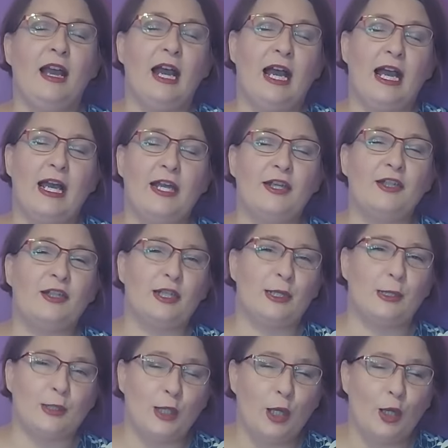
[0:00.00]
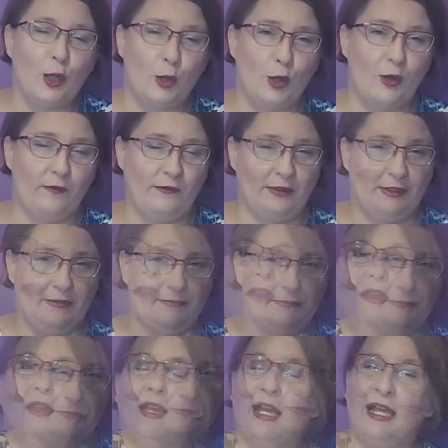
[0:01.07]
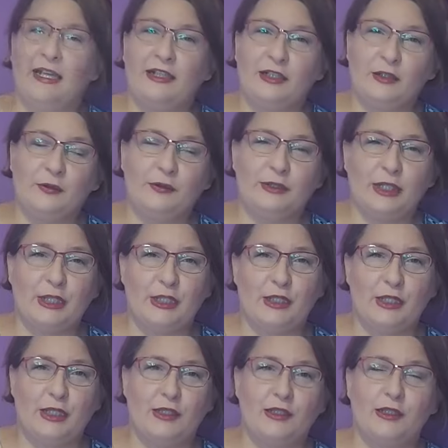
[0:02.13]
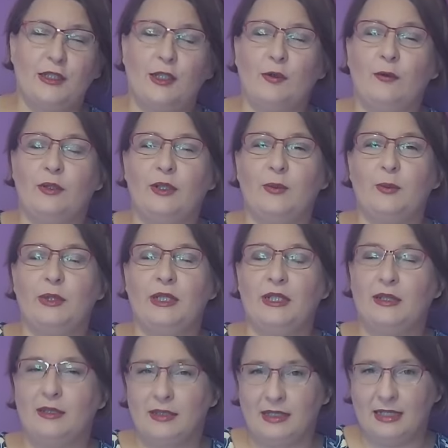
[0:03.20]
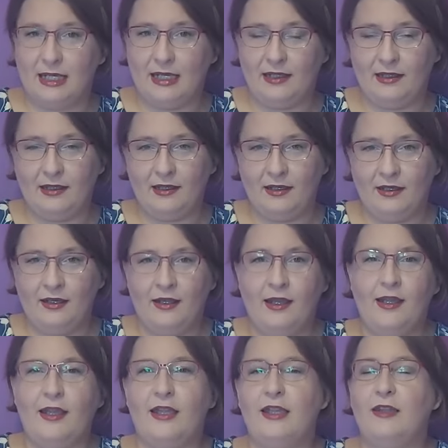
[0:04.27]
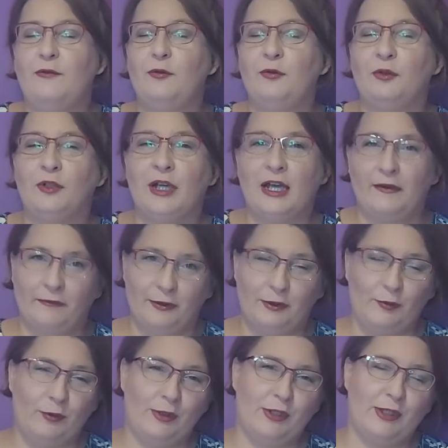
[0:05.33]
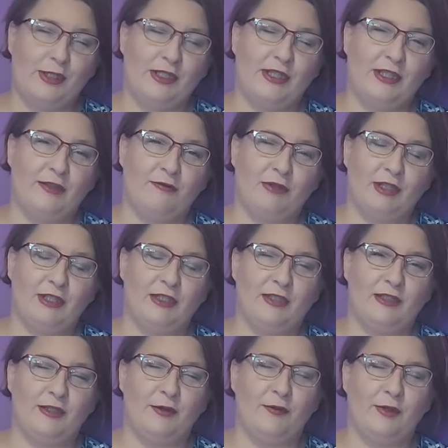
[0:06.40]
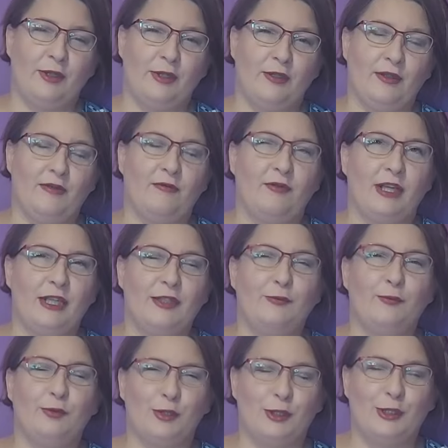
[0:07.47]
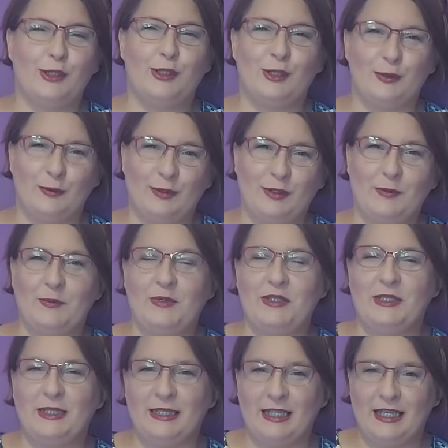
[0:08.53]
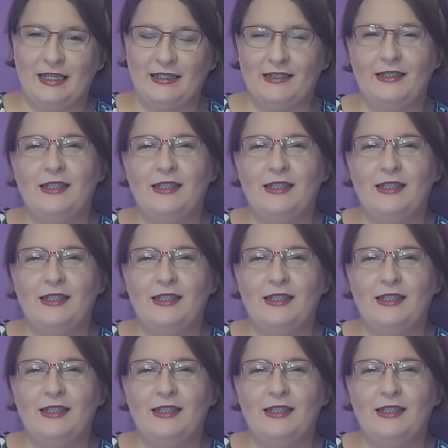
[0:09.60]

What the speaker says: I just love it. I know this year's sewing bee is done. If you haven't watched the Great British Sewing Bee yet,